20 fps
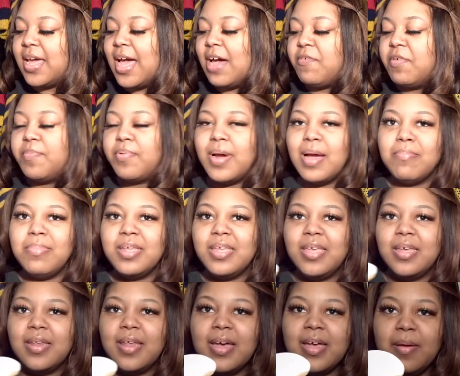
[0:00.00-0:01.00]
i would probably
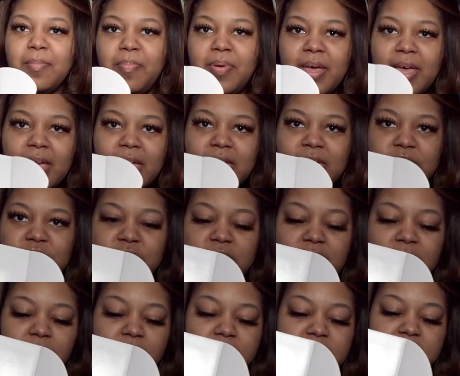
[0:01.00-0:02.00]
get like a package
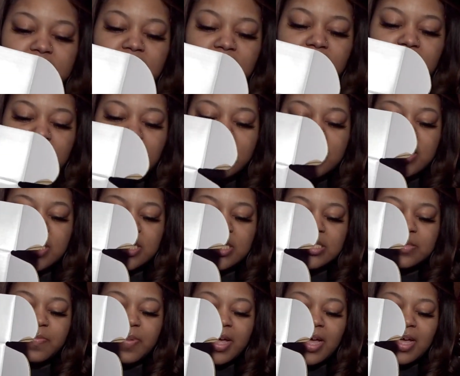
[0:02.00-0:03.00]
that was
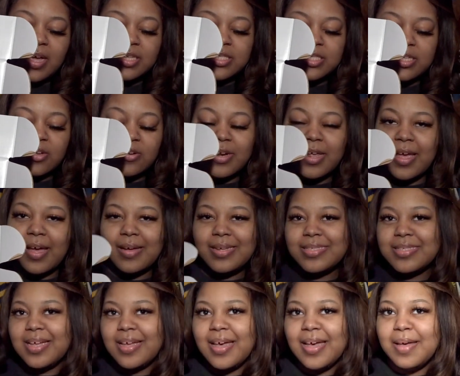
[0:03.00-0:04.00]
this box on the
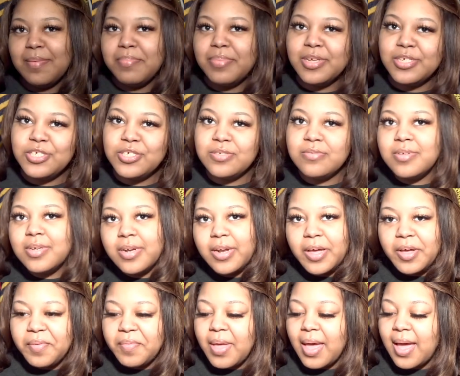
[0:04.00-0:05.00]
outside but you
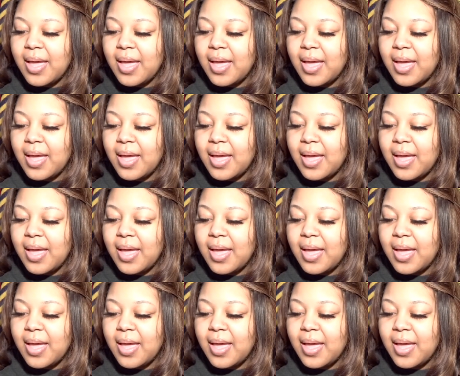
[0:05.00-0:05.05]
know i